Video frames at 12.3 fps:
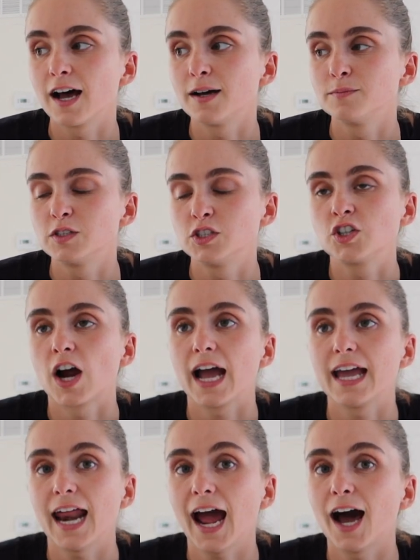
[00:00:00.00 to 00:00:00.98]
um, to
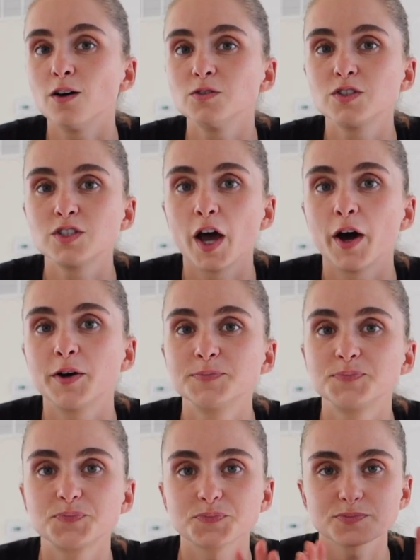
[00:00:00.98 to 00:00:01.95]
try it out, so